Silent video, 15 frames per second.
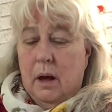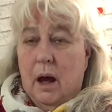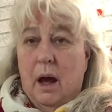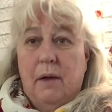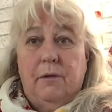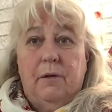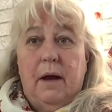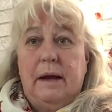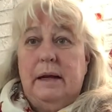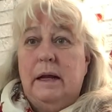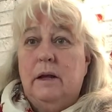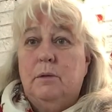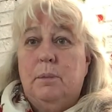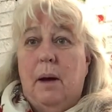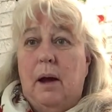I find
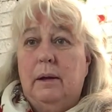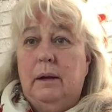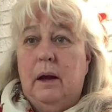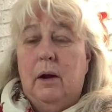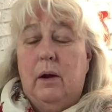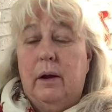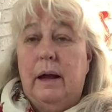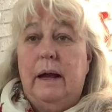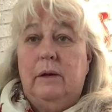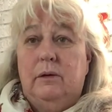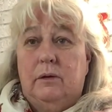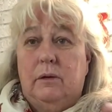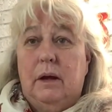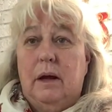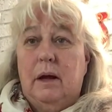his
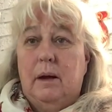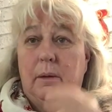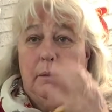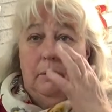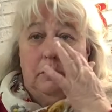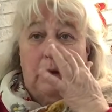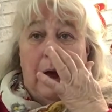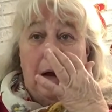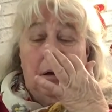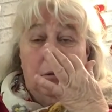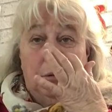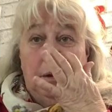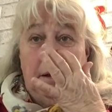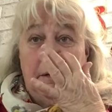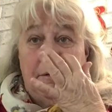channel
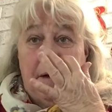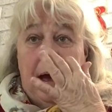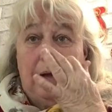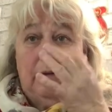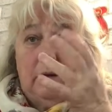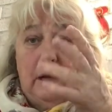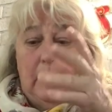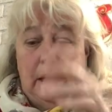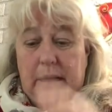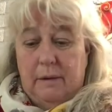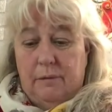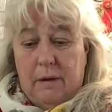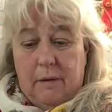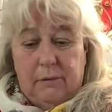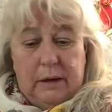really fascinating.
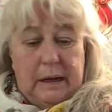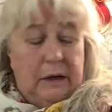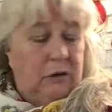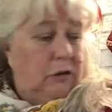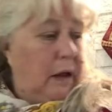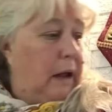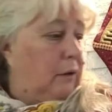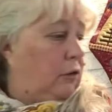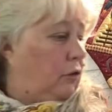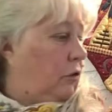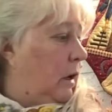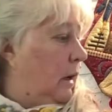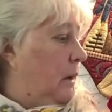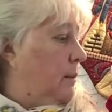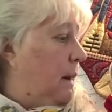If you ever get a chance,
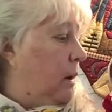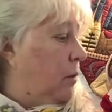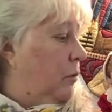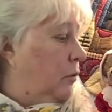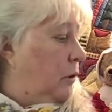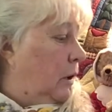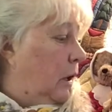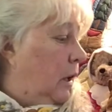check him out.